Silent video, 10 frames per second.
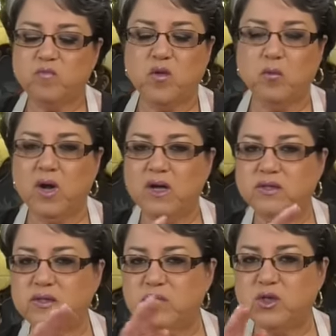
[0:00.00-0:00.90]
The
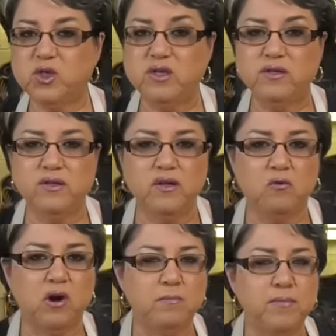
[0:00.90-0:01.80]
rice and the cheese and the
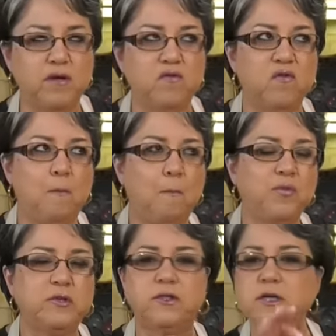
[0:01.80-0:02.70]
ground beef,
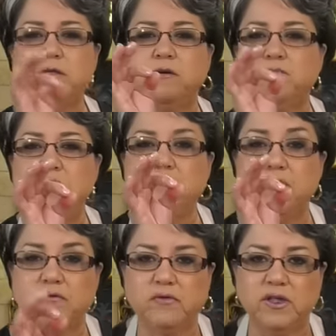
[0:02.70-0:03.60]
seasoned
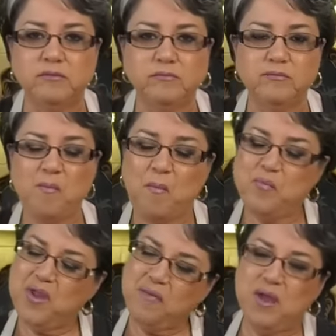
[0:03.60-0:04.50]
beautifully.
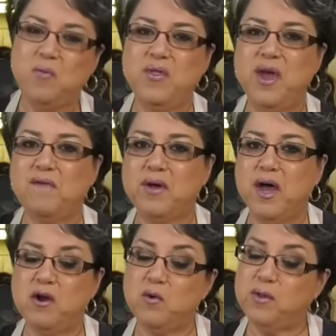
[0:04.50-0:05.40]
And then with the
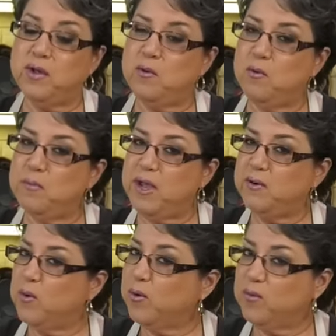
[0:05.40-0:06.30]
avocado and the
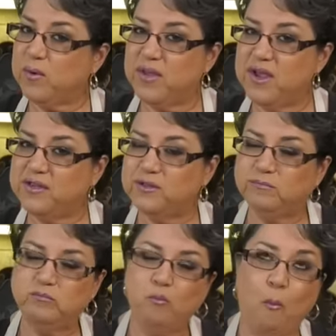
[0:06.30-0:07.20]
homemade corn tortillas.
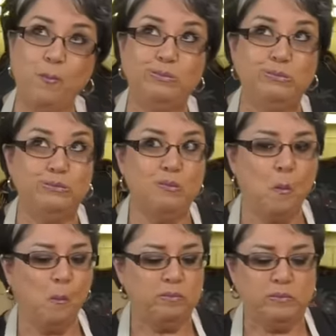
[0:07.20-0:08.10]

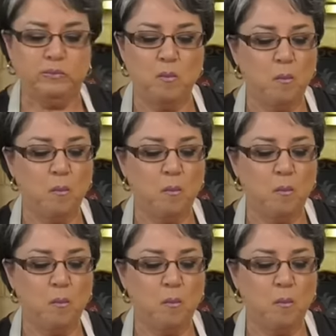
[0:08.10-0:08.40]
Mmm.